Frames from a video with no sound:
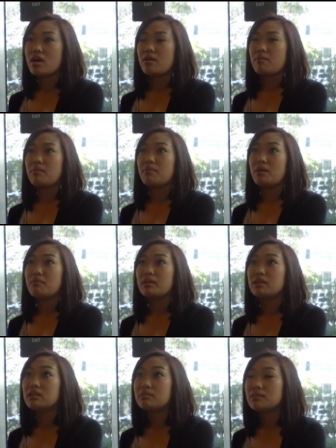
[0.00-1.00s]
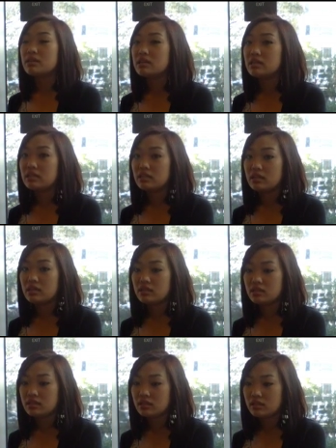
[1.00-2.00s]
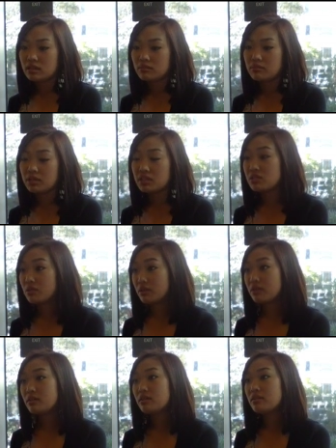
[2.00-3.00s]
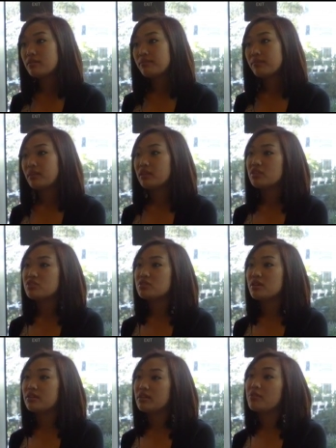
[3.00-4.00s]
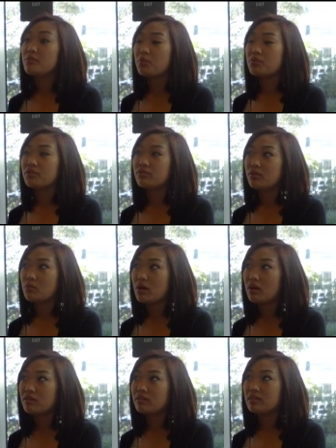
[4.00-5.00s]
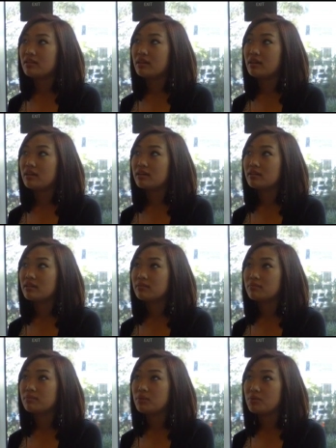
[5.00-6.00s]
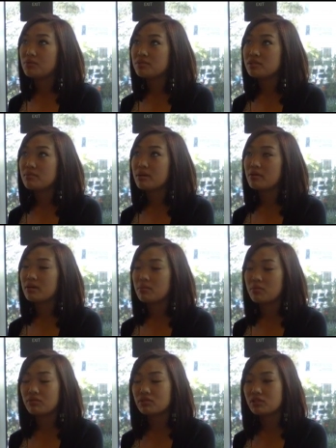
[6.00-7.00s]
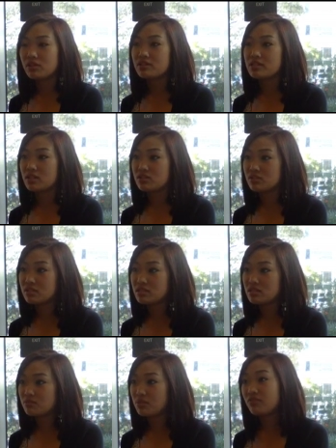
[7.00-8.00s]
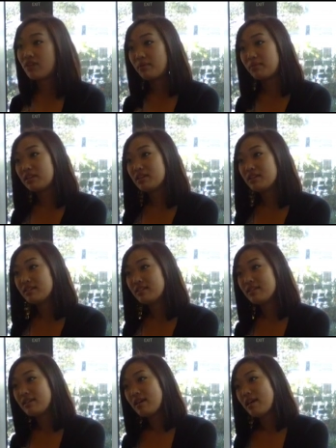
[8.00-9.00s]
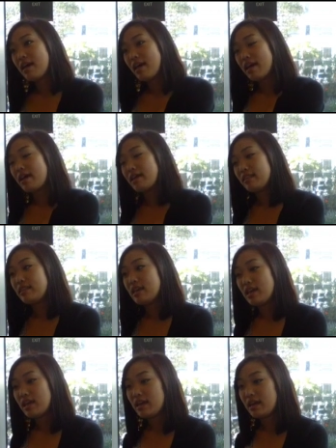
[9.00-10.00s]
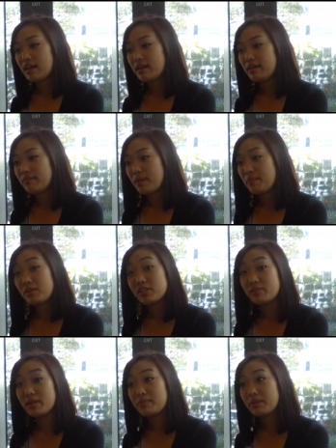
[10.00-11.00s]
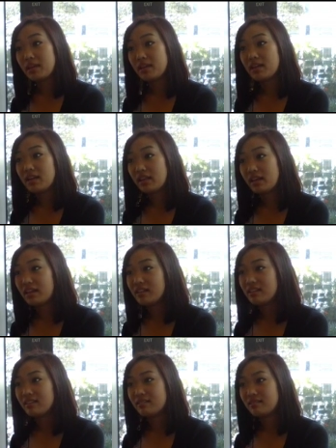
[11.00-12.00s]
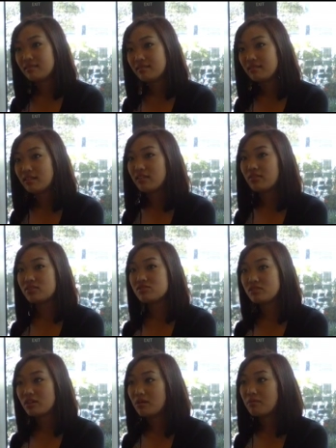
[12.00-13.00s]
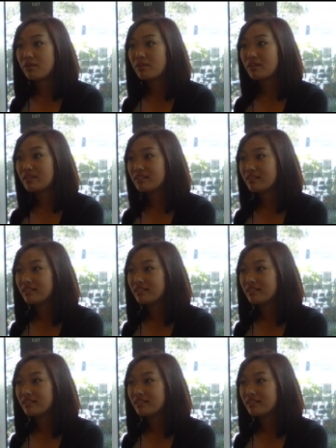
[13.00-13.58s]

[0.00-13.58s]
And my mom ended up in Minnesota, and then they were both there for a while, and then they both somehow came over to Los Angeles with family, and my parents met up again in LA, and then they eventually got married.